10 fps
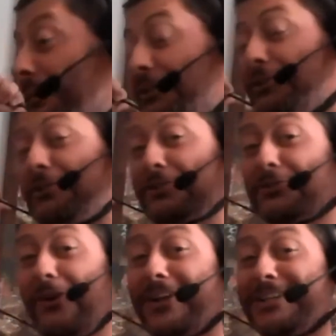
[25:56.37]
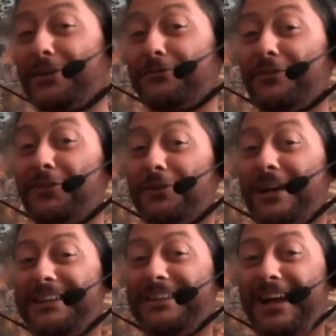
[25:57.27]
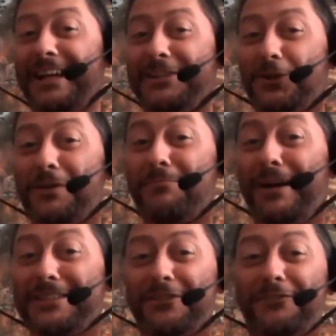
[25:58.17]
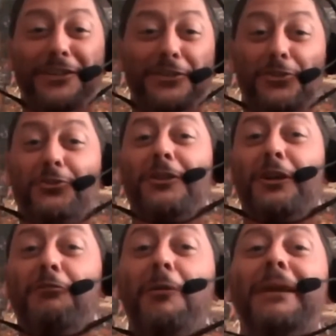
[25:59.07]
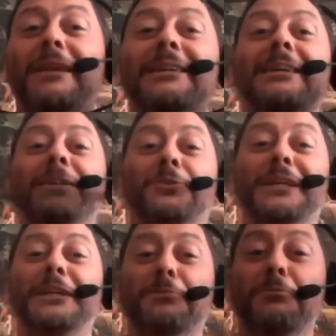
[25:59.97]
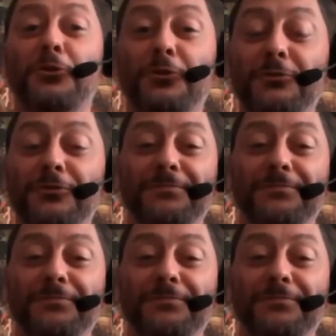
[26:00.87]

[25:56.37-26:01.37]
just not ideal for you, and any sort of impact in the face is just going to garrot me. So I need to move